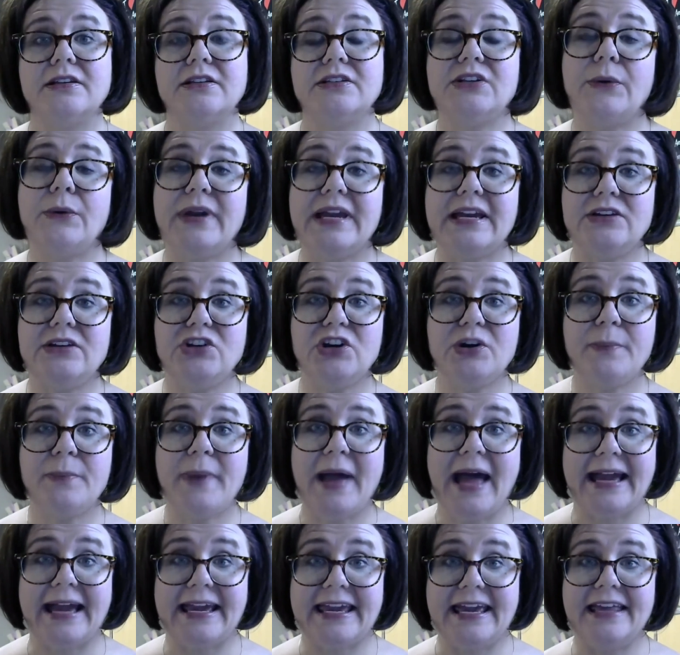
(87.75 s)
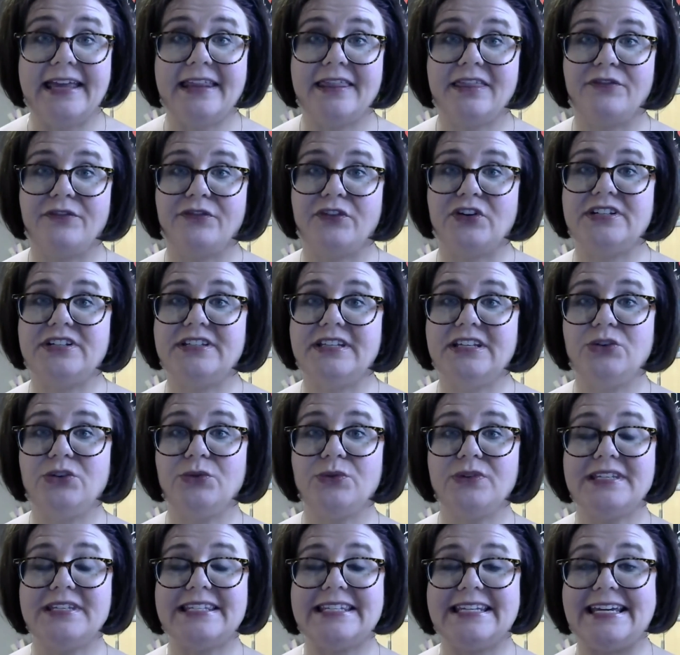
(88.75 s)
So in your packet, the first thing
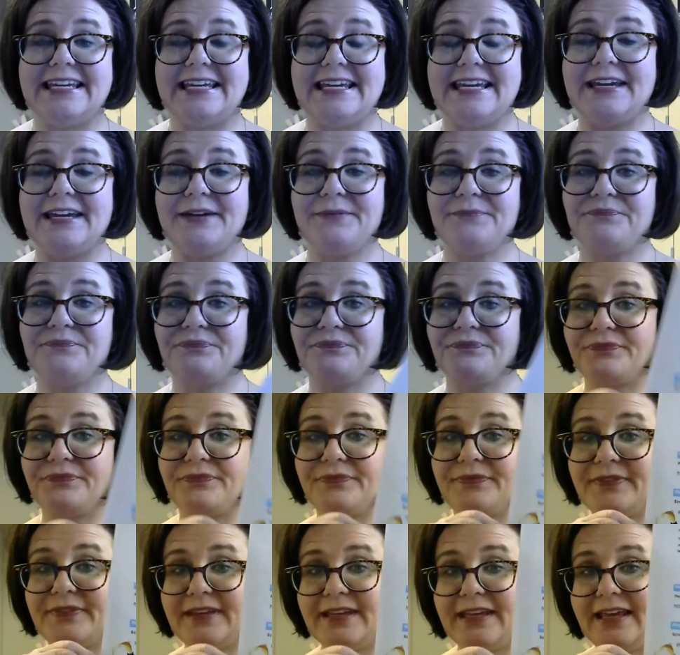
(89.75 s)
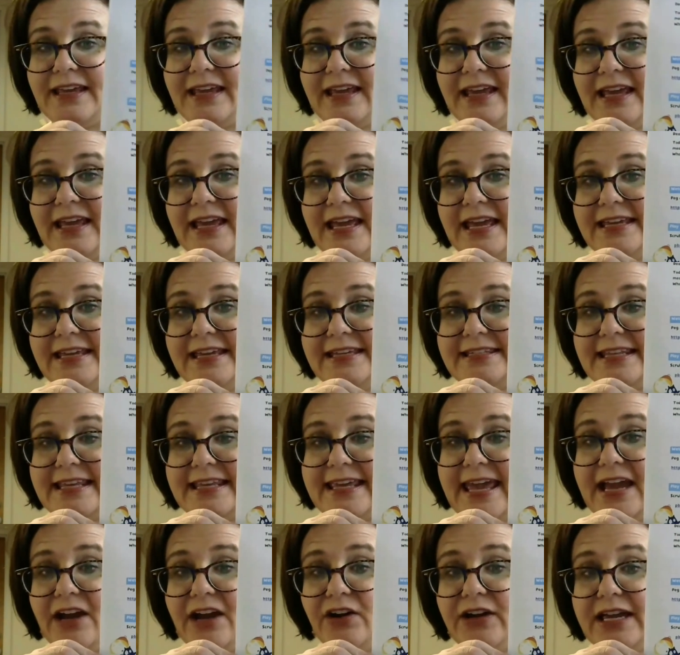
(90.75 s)
you'll see is the
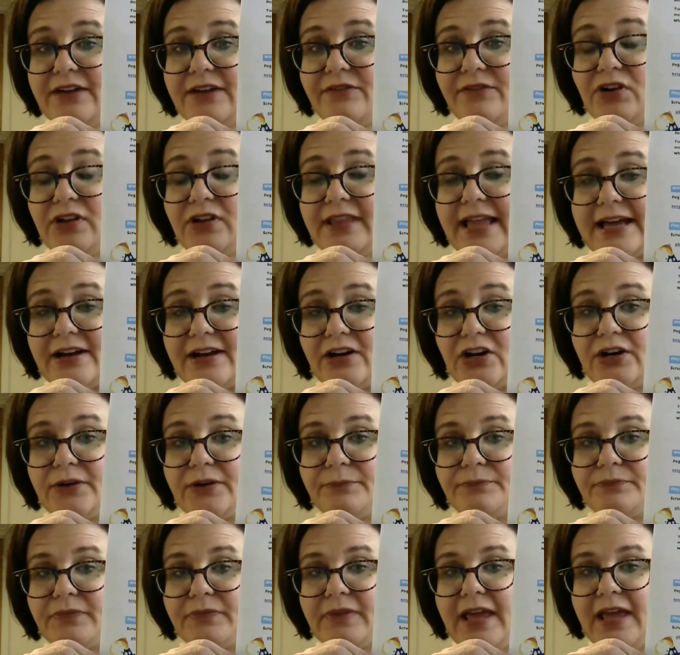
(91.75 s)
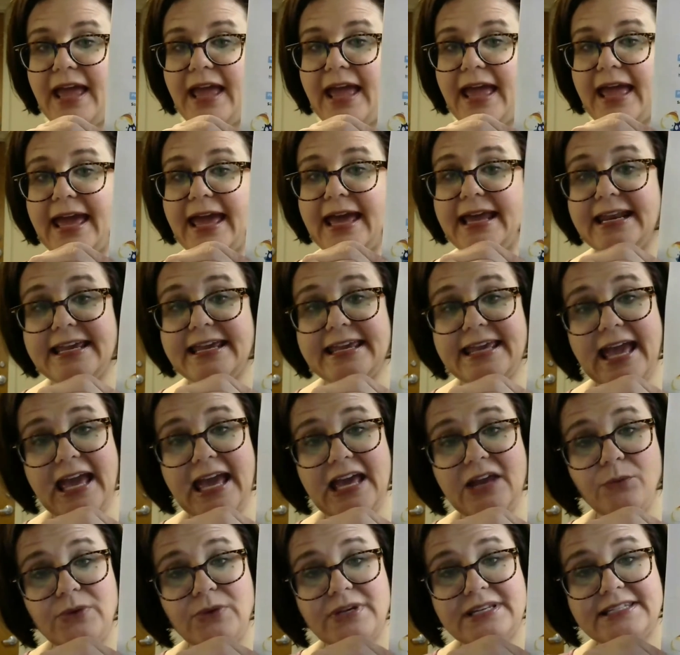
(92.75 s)
caregiver letter. And
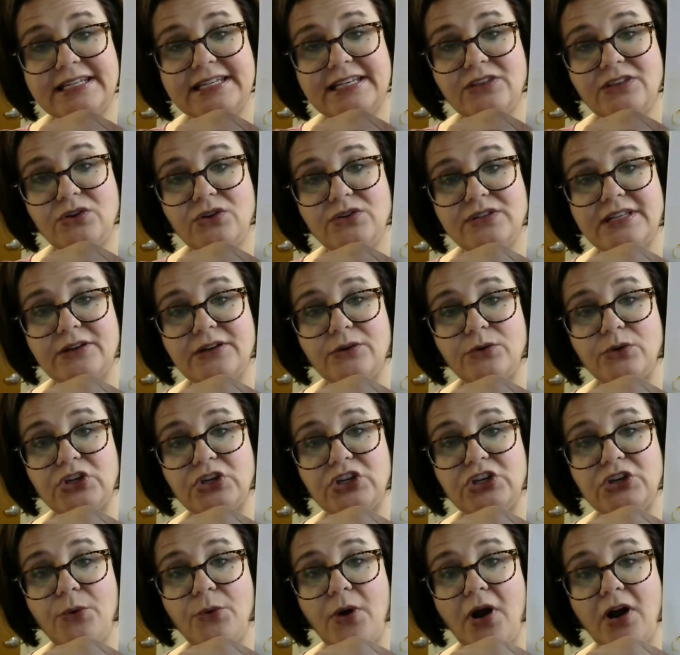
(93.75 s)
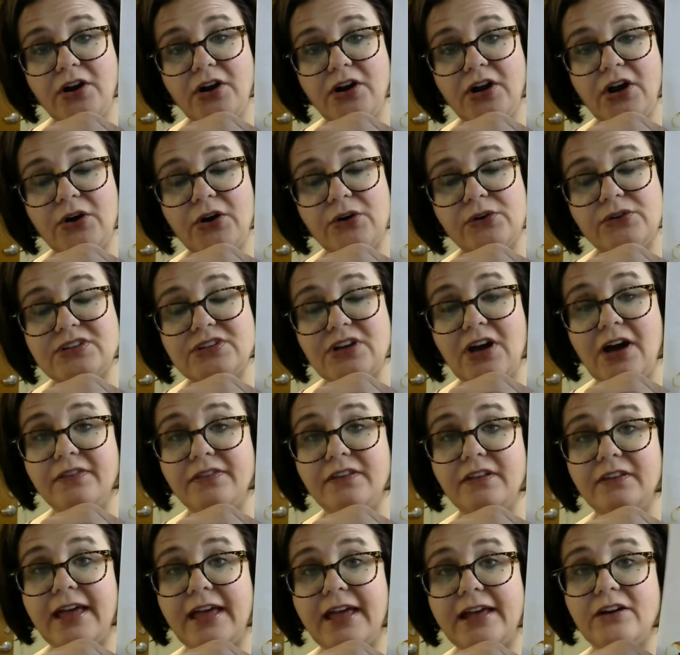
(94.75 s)
again, we see those little QR codes
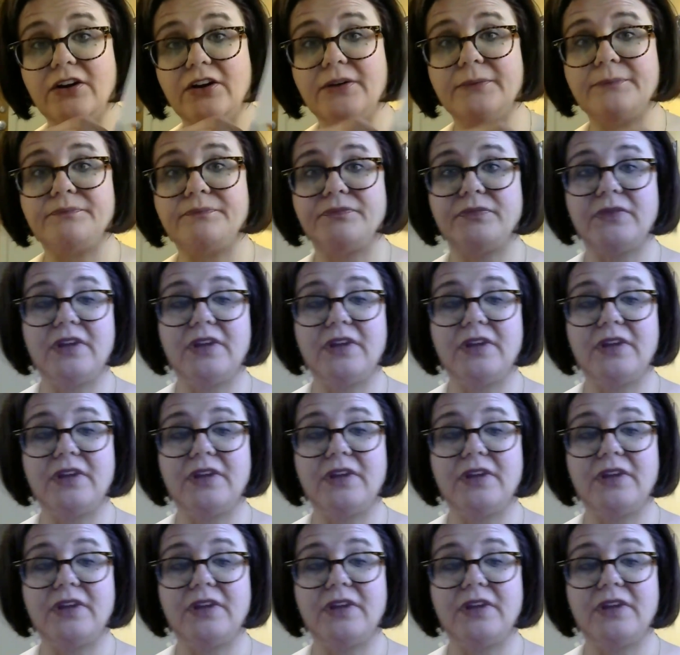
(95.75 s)
on the letter.